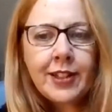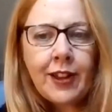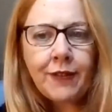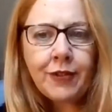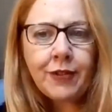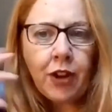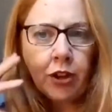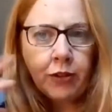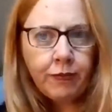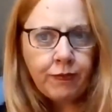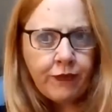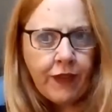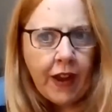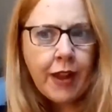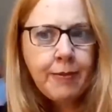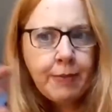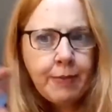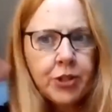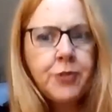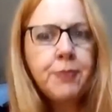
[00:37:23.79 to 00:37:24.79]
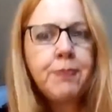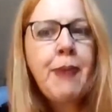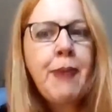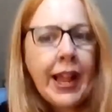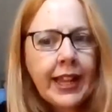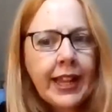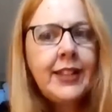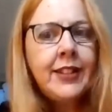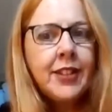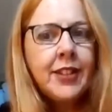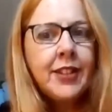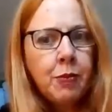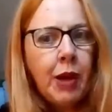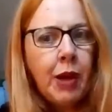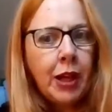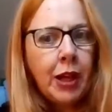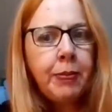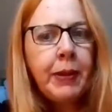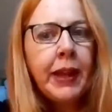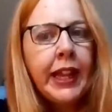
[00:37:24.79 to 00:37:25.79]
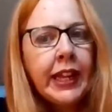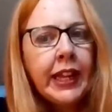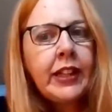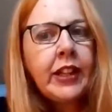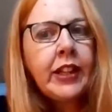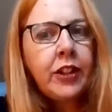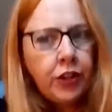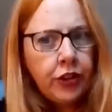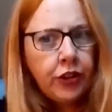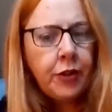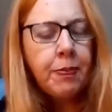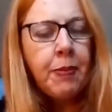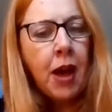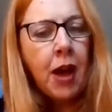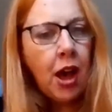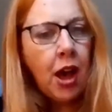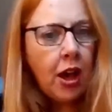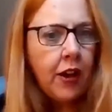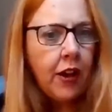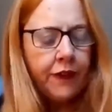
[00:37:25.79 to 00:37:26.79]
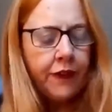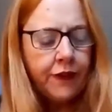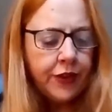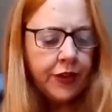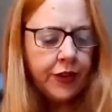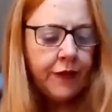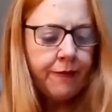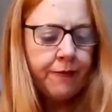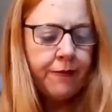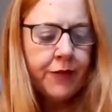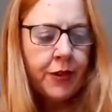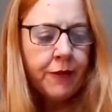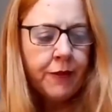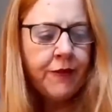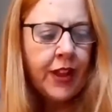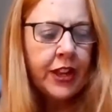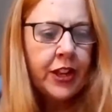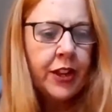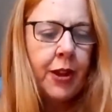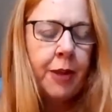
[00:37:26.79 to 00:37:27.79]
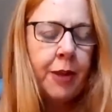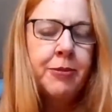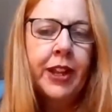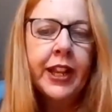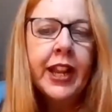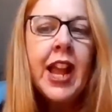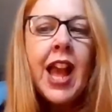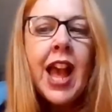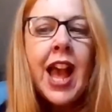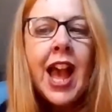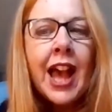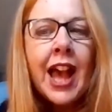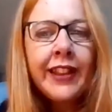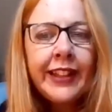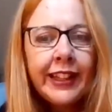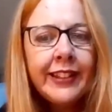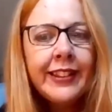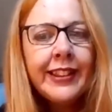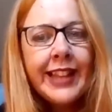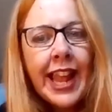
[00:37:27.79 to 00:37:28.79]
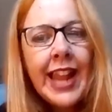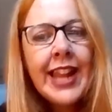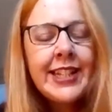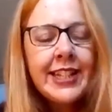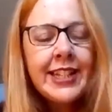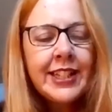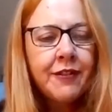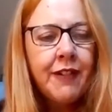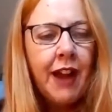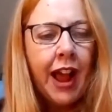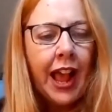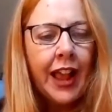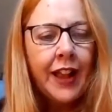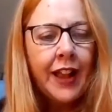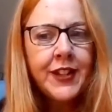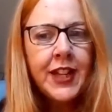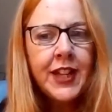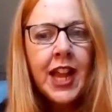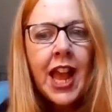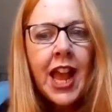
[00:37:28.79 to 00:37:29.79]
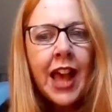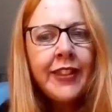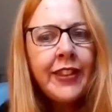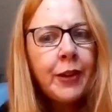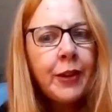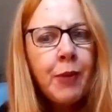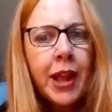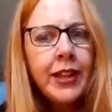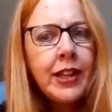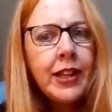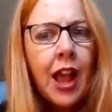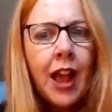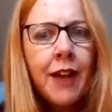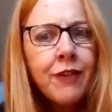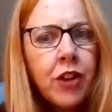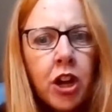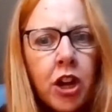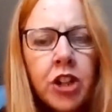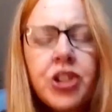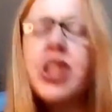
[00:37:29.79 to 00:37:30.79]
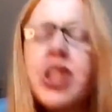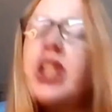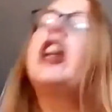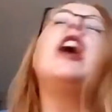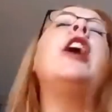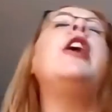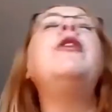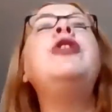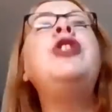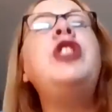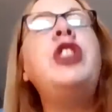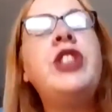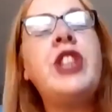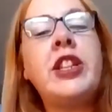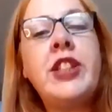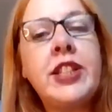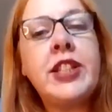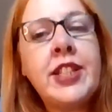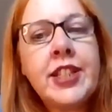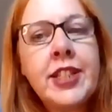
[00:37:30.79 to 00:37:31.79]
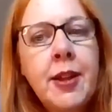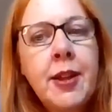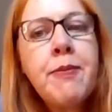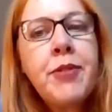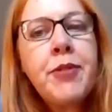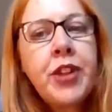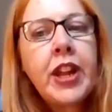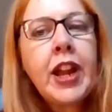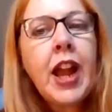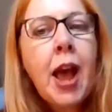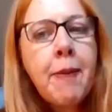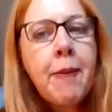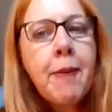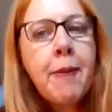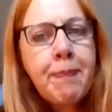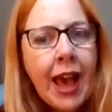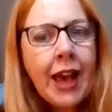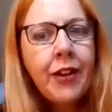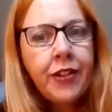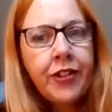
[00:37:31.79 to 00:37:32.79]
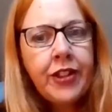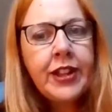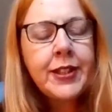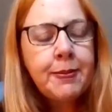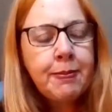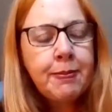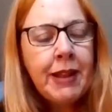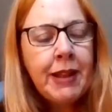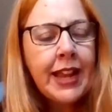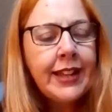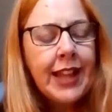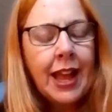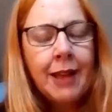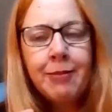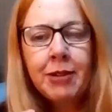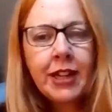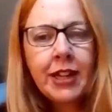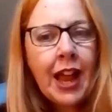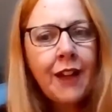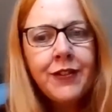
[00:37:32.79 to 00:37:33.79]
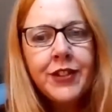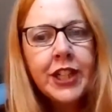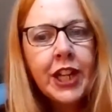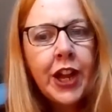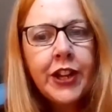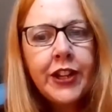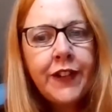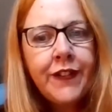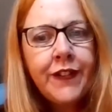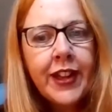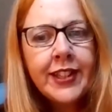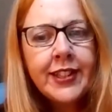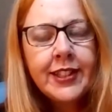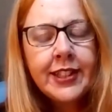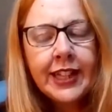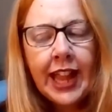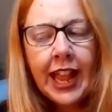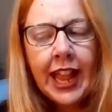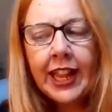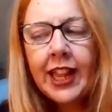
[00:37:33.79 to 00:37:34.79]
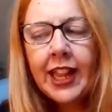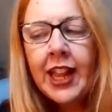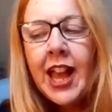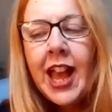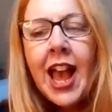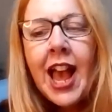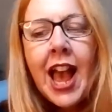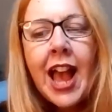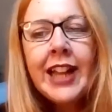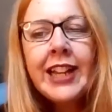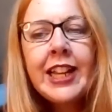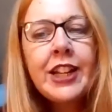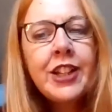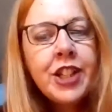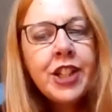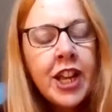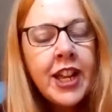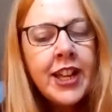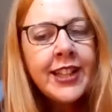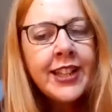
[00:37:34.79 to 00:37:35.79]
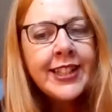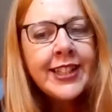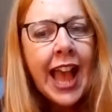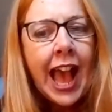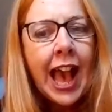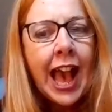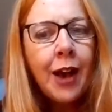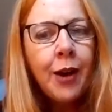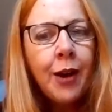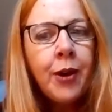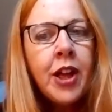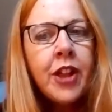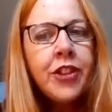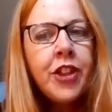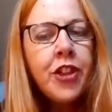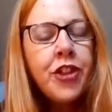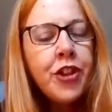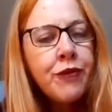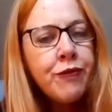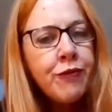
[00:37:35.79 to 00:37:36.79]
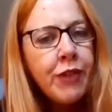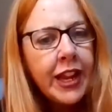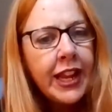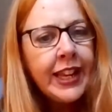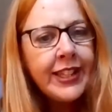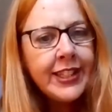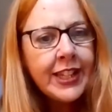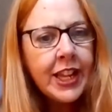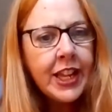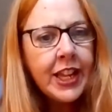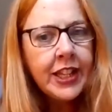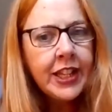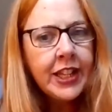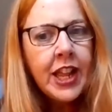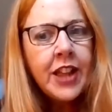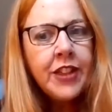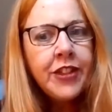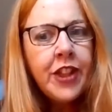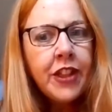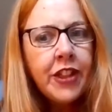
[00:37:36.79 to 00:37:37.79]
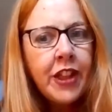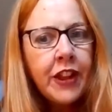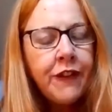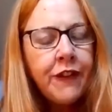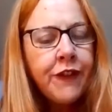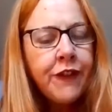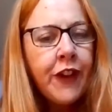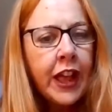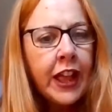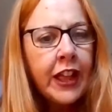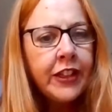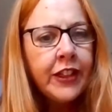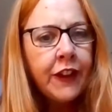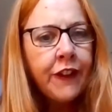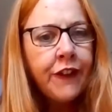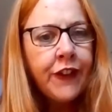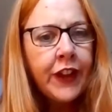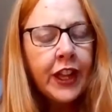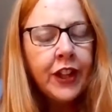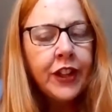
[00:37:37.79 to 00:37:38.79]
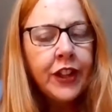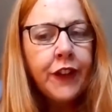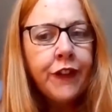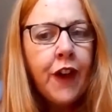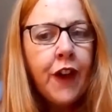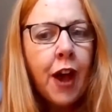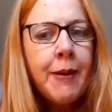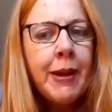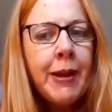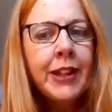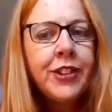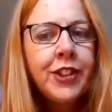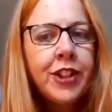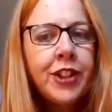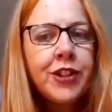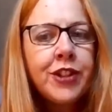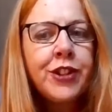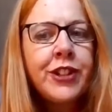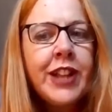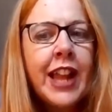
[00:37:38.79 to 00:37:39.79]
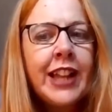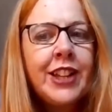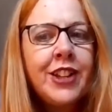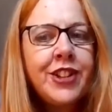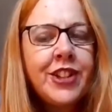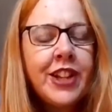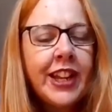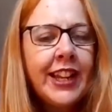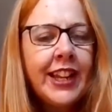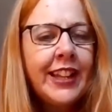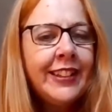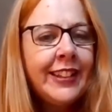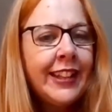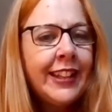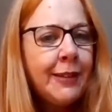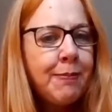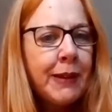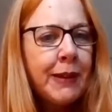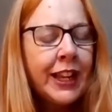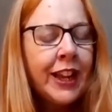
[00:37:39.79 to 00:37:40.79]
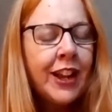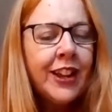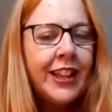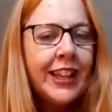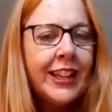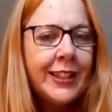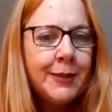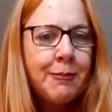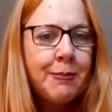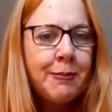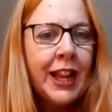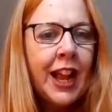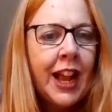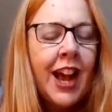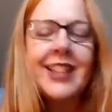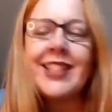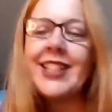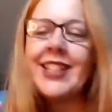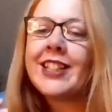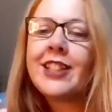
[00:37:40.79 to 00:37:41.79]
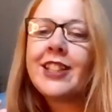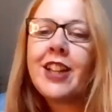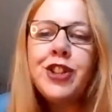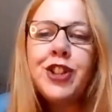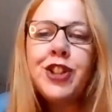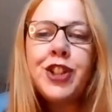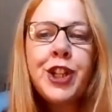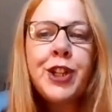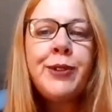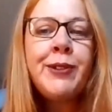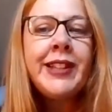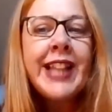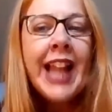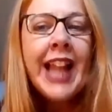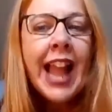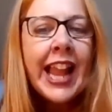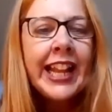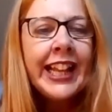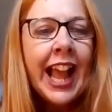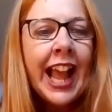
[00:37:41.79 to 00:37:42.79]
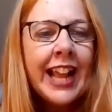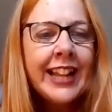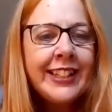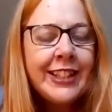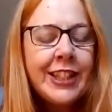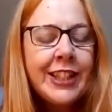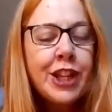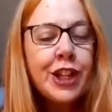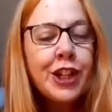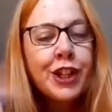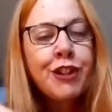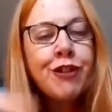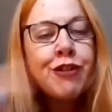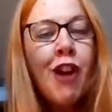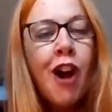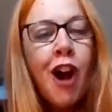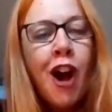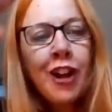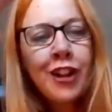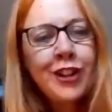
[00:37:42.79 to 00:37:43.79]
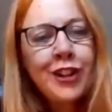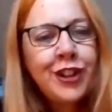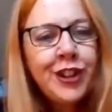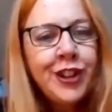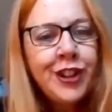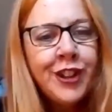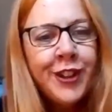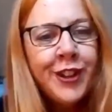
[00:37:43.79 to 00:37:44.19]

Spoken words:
I've gone very much back into the wellbeing in another part of the venue that I'm doing. And these ladies arrived and they went, I've got to go. She said, there's something about this place. I'm going to have to go and investigate. And it turns out that the reason that they feel the farm has such good energy is because it's on 2 ley lines that cross.